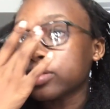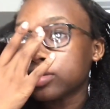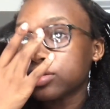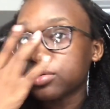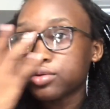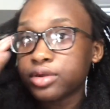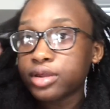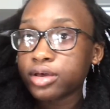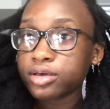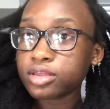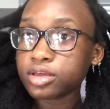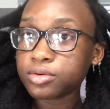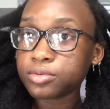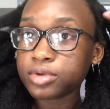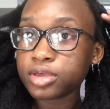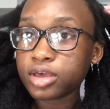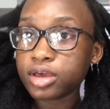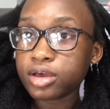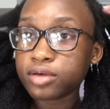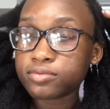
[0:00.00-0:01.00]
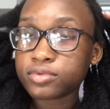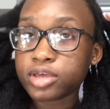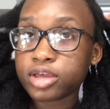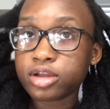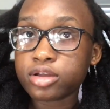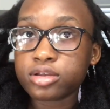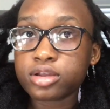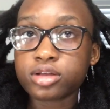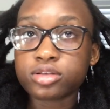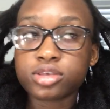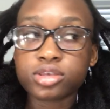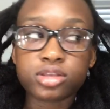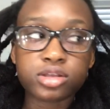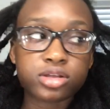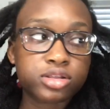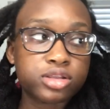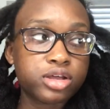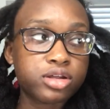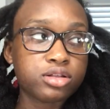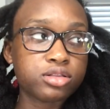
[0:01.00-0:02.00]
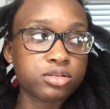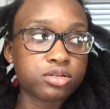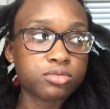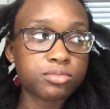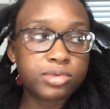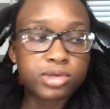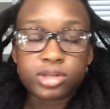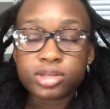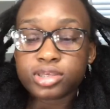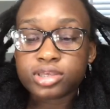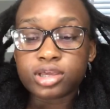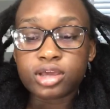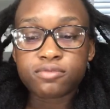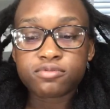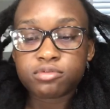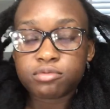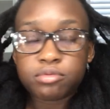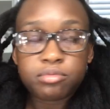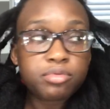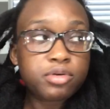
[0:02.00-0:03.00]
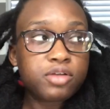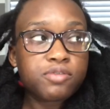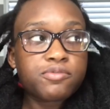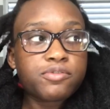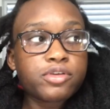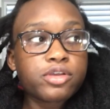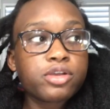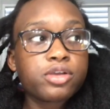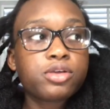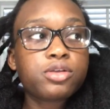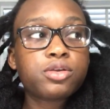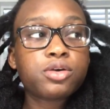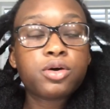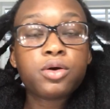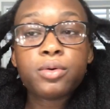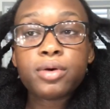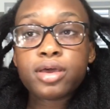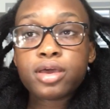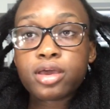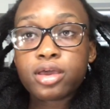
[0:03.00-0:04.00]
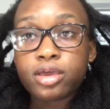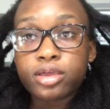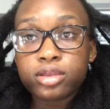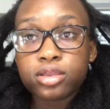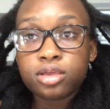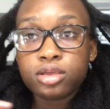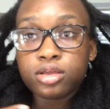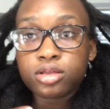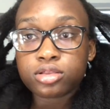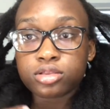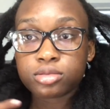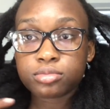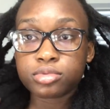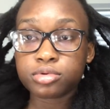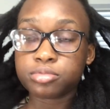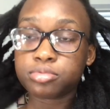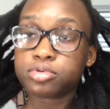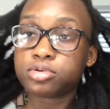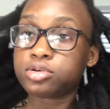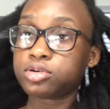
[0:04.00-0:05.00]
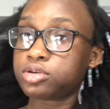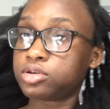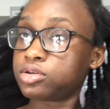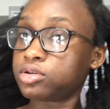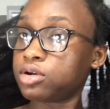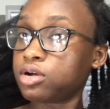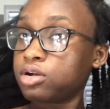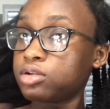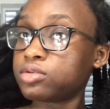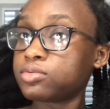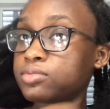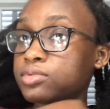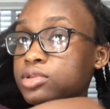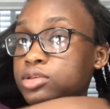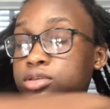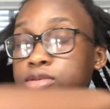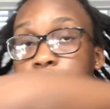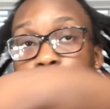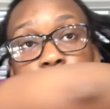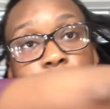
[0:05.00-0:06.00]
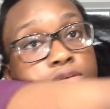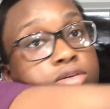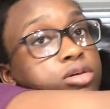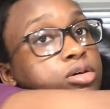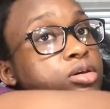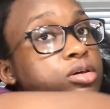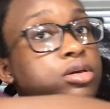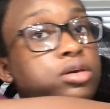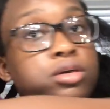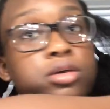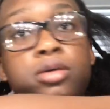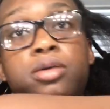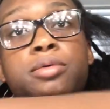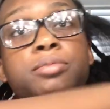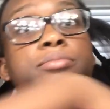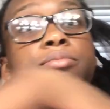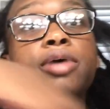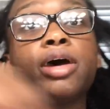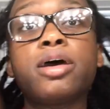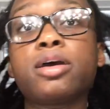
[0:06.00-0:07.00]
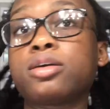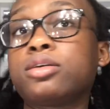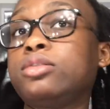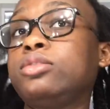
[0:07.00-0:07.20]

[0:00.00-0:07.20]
So now that we have the hair down, slicked down a little bit, it doesn't have to be perfect. You're gonna go ahead, let me push all of this back.